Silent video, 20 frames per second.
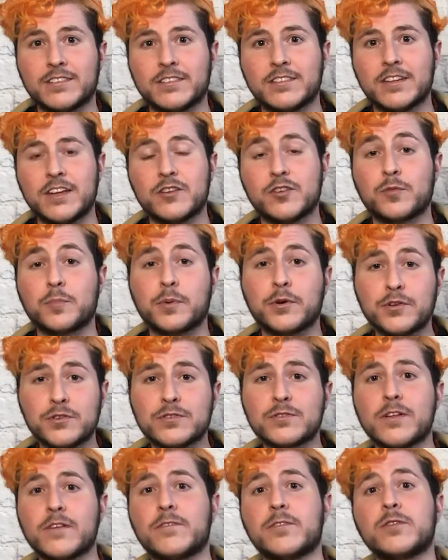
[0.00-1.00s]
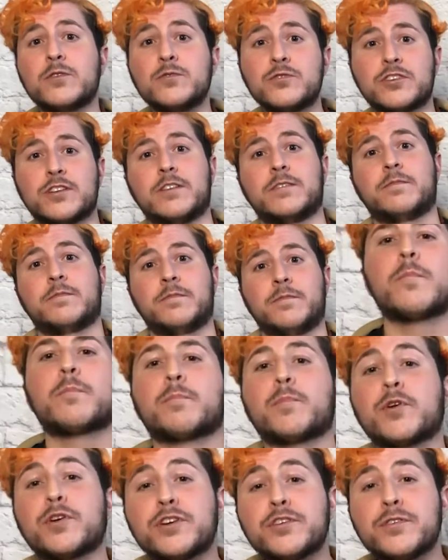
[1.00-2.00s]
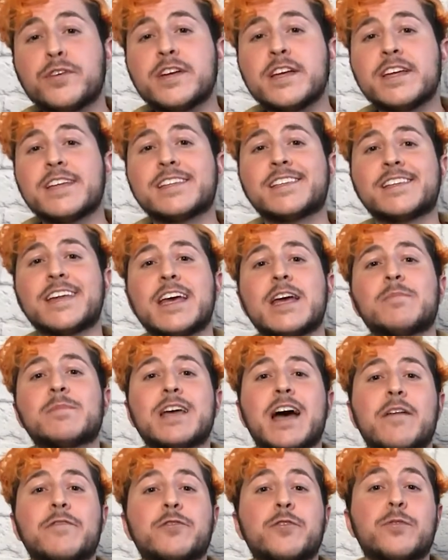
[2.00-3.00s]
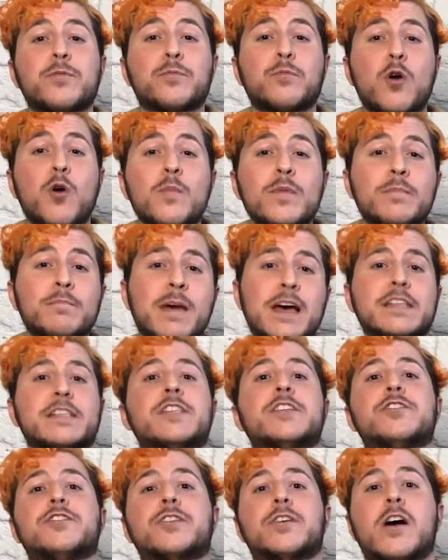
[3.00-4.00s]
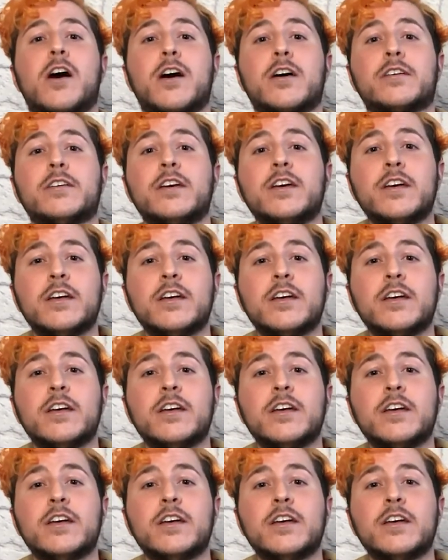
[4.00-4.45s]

and your personal evolution. Mercury is named after the Roman messenger god.